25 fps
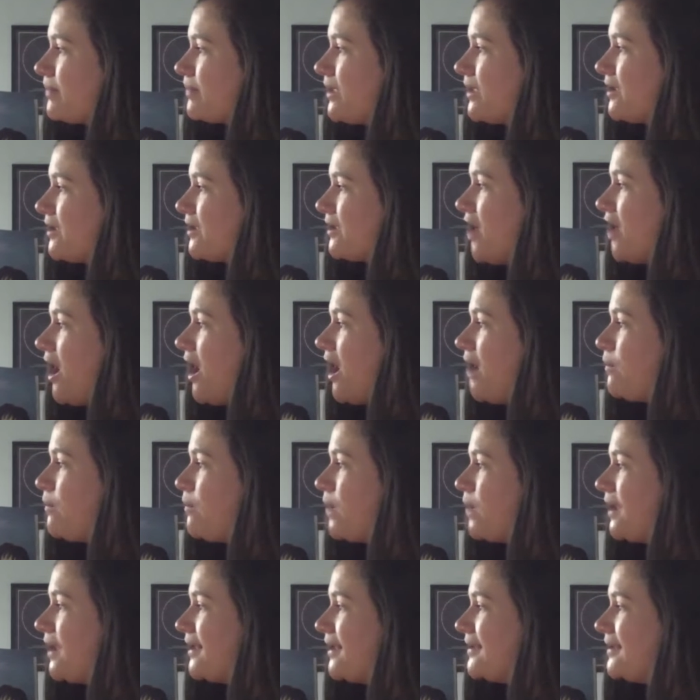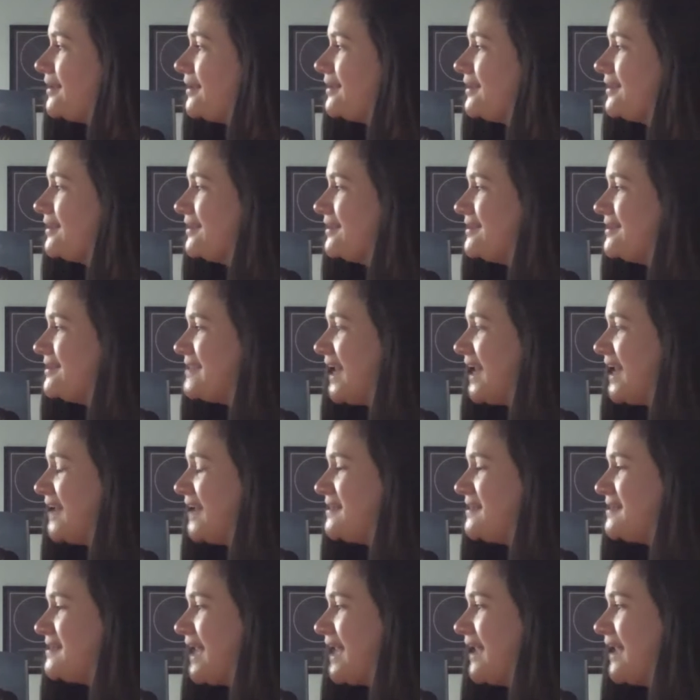Got one, Dad
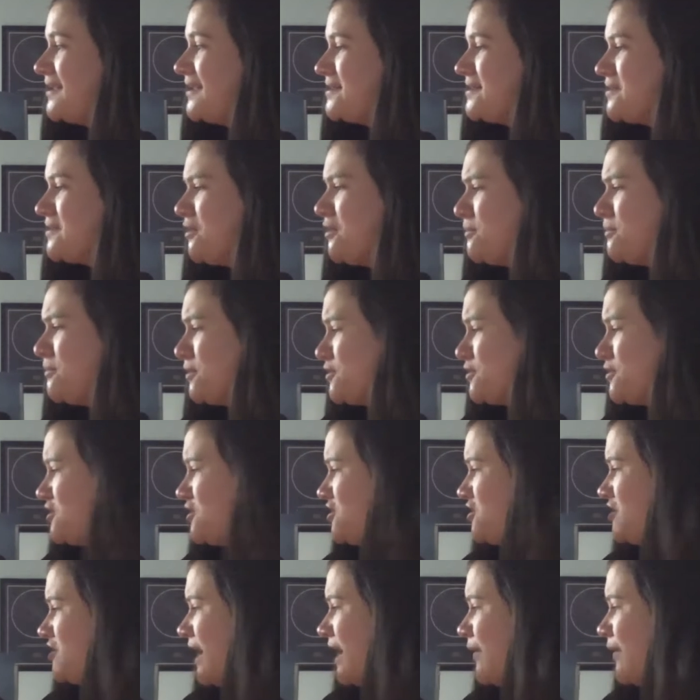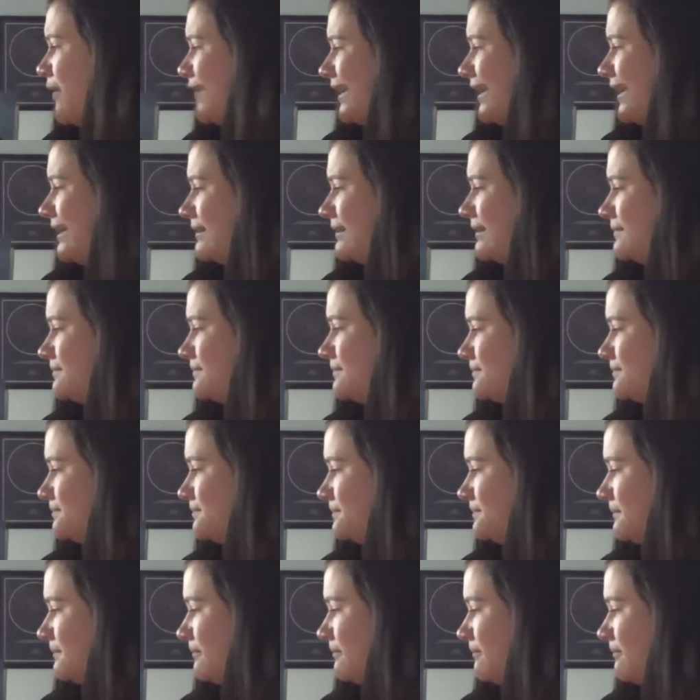says, almost shouting.
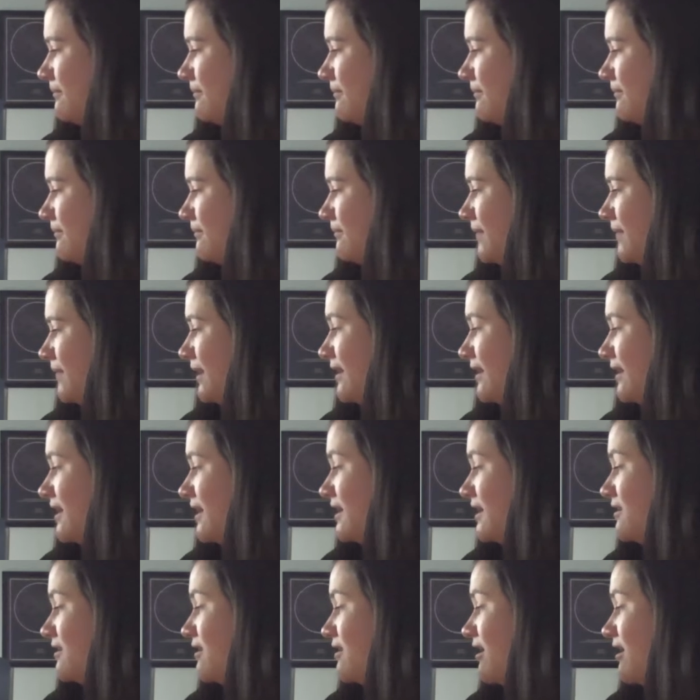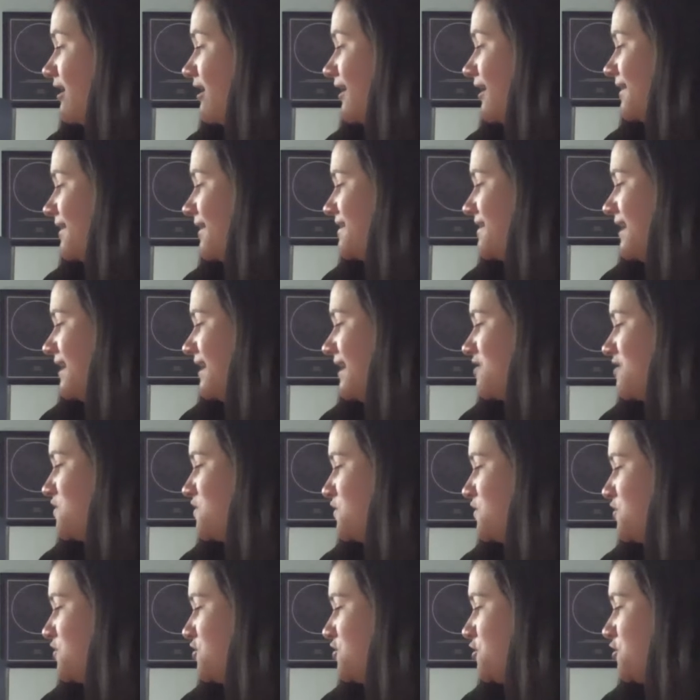He nods and I
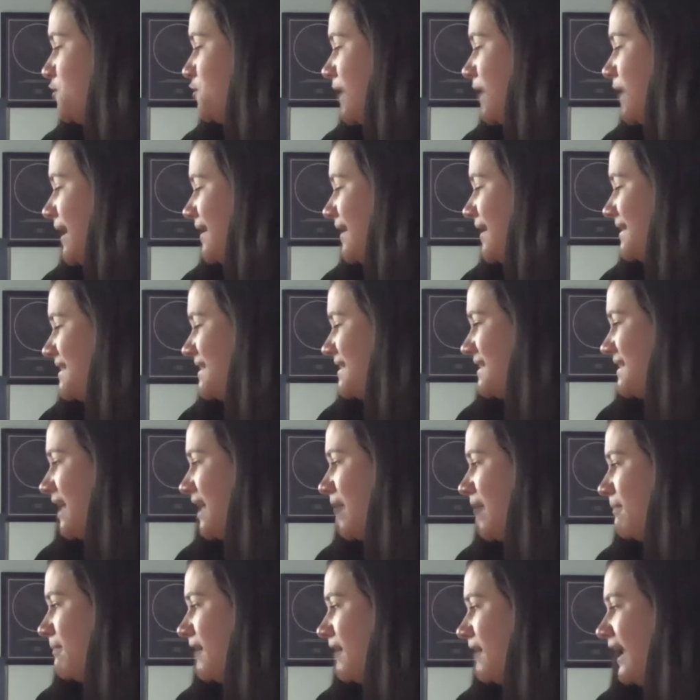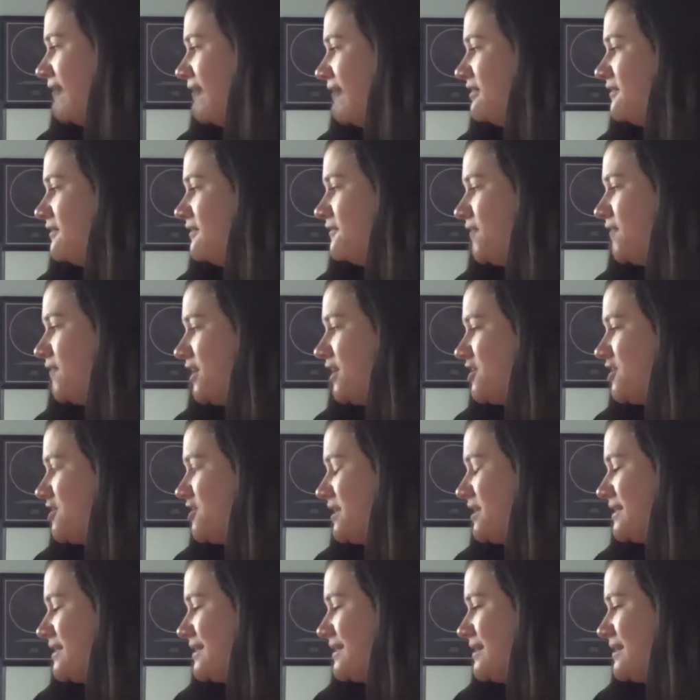use two hands to help guide the fish
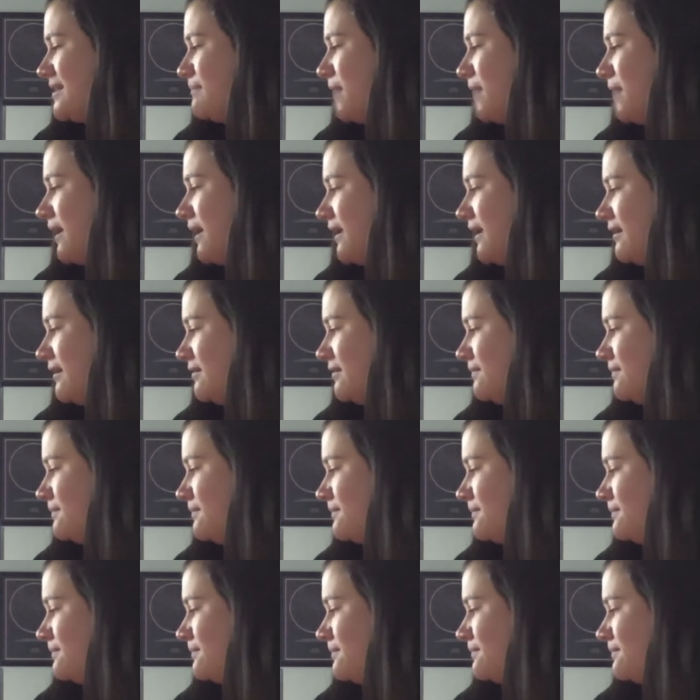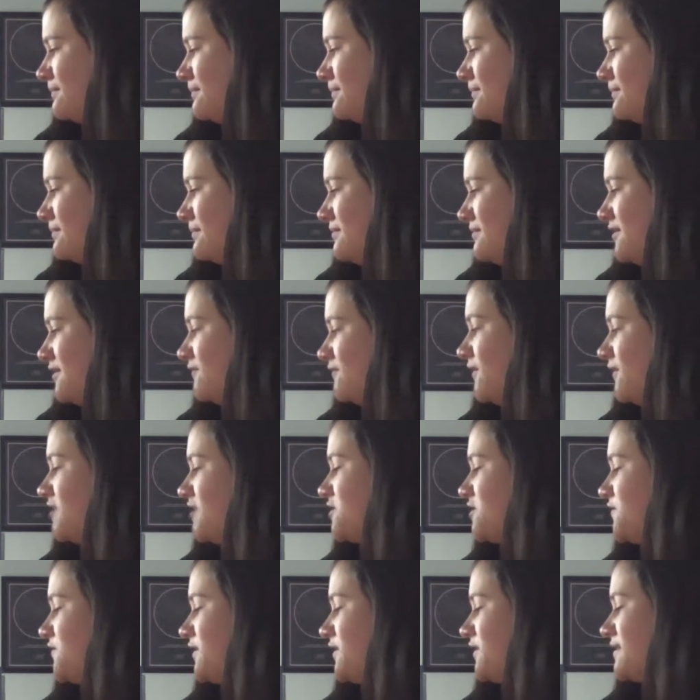into the bucket. The
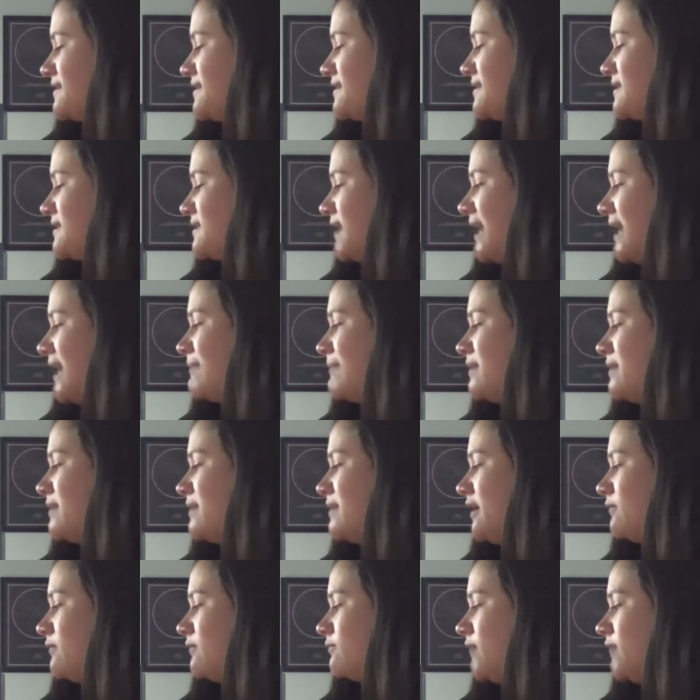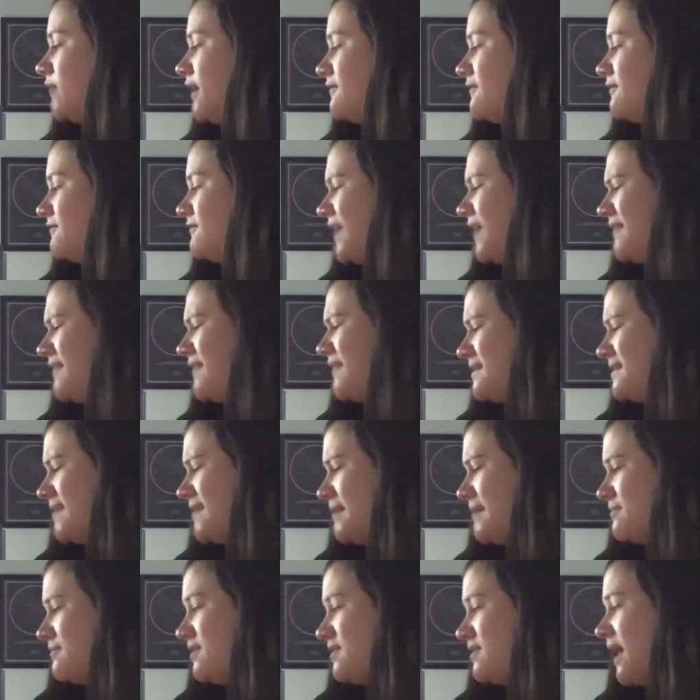fish feels slimy and rough at the
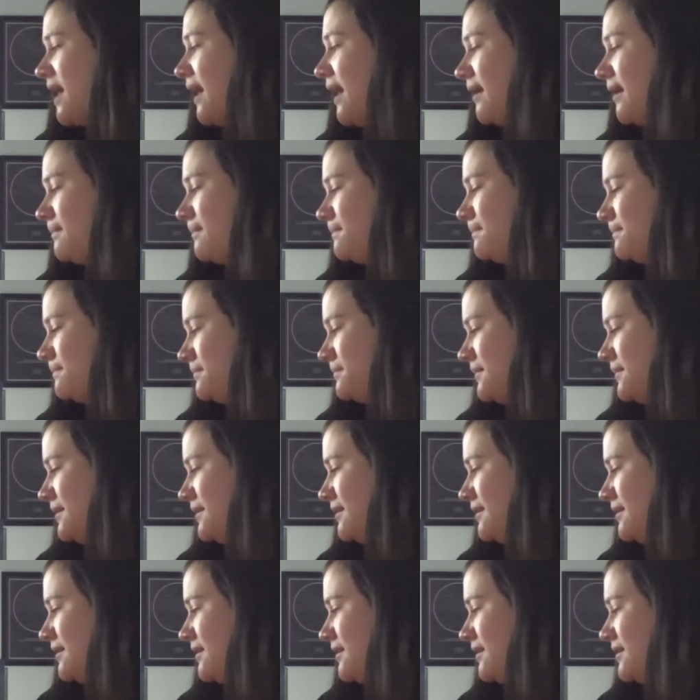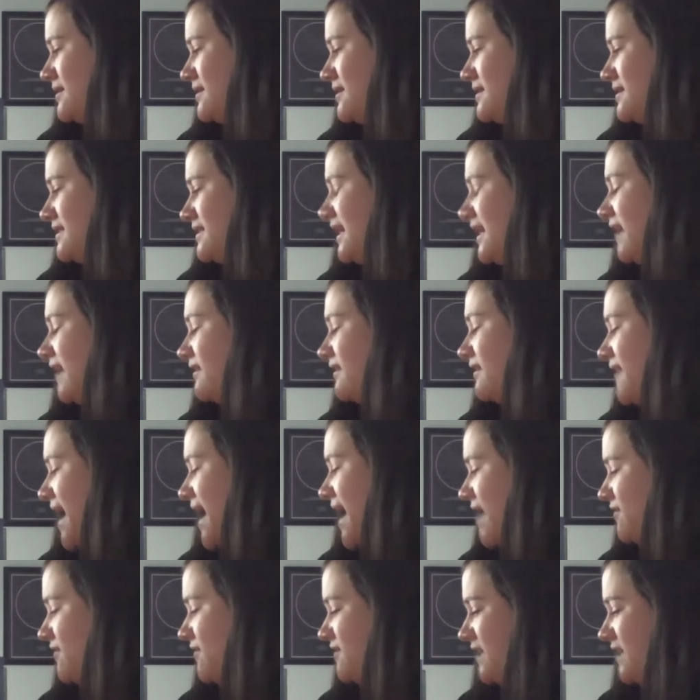same time. Dad
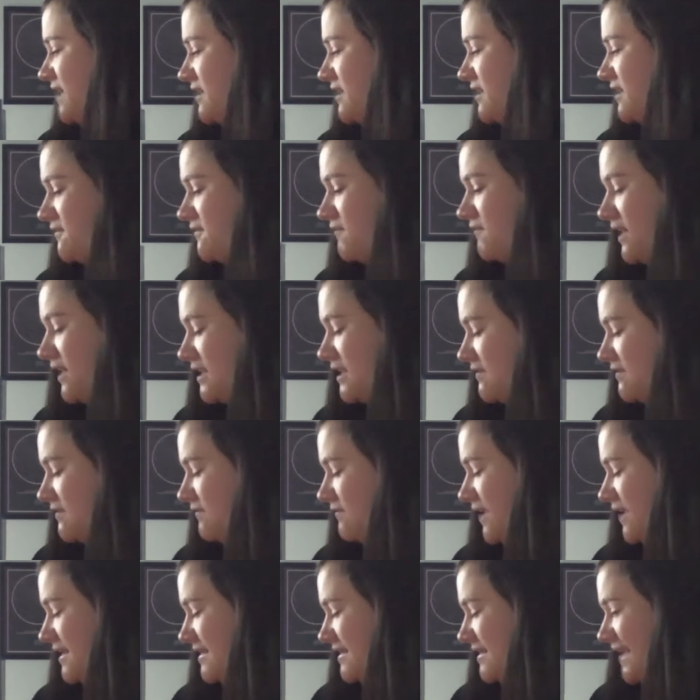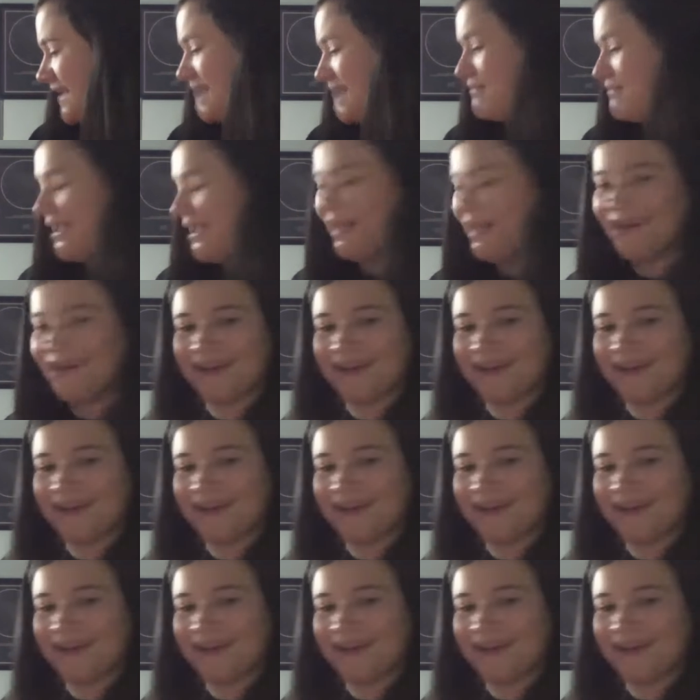laughs at the funny face I make.